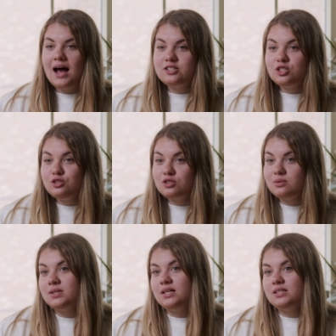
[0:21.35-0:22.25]
I chose
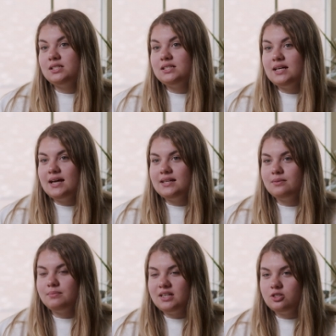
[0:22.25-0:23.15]
criminology as
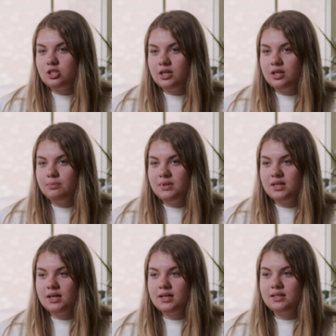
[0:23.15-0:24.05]
a major
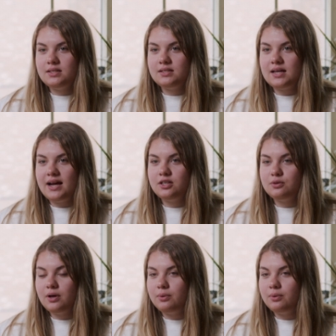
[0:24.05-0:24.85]
because I knew I